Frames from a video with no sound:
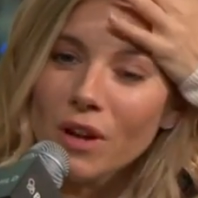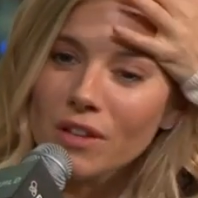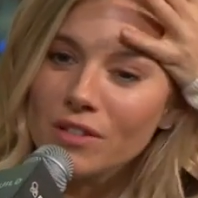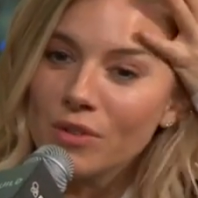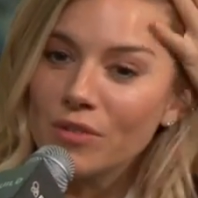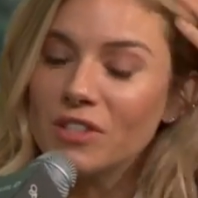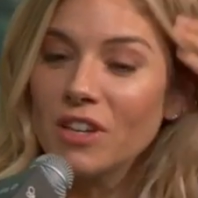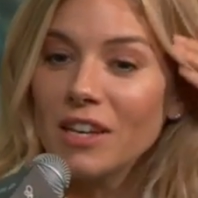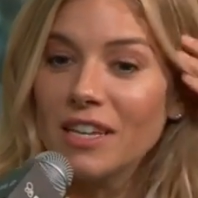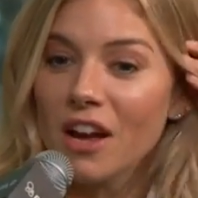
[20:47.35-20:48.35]
I sort of
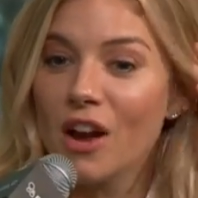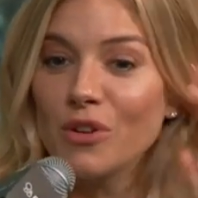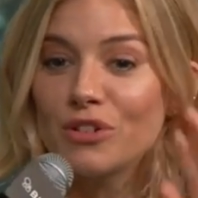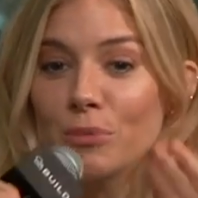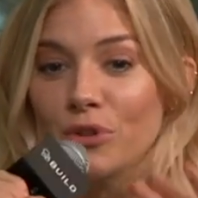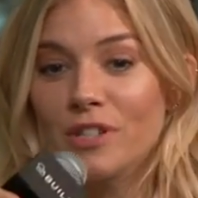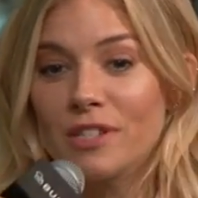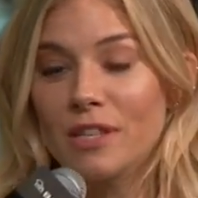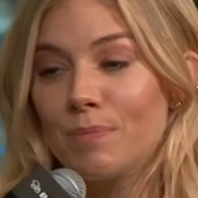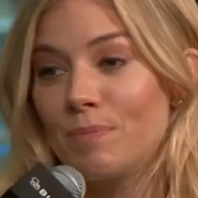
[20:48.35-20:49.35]
studied Irish
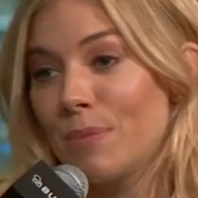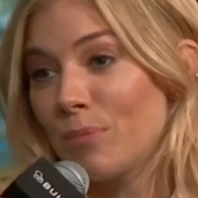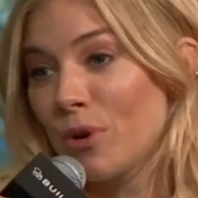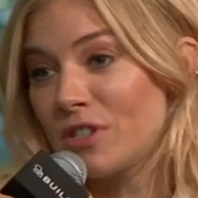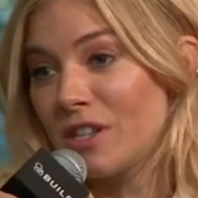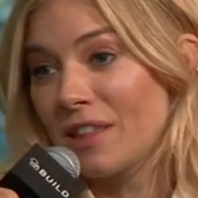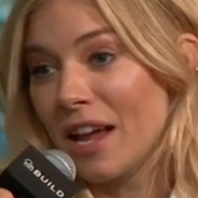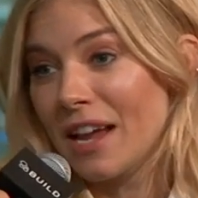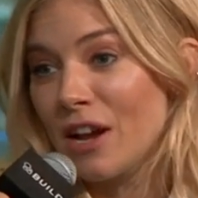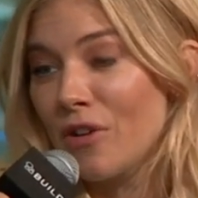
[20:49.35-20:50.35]
immigrants in Boston in
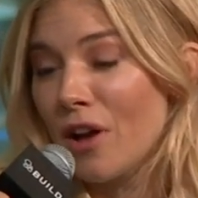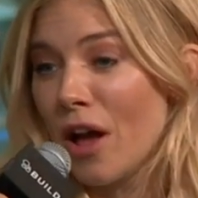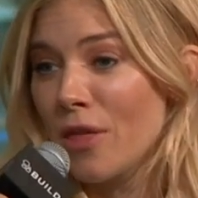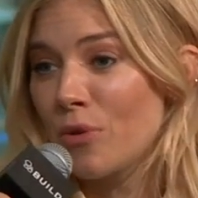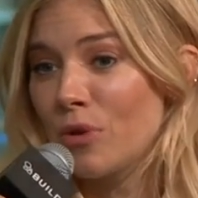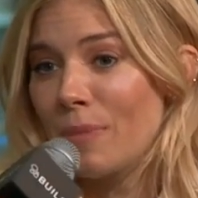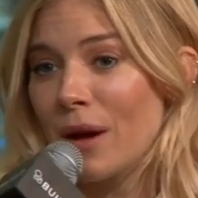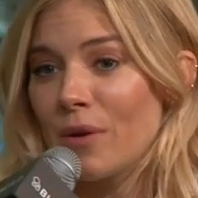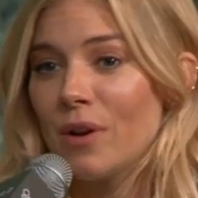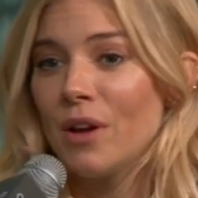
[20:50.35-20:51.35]
that era. I thought
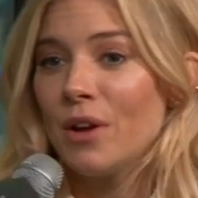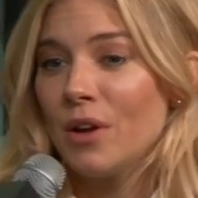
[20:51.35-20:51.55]
about,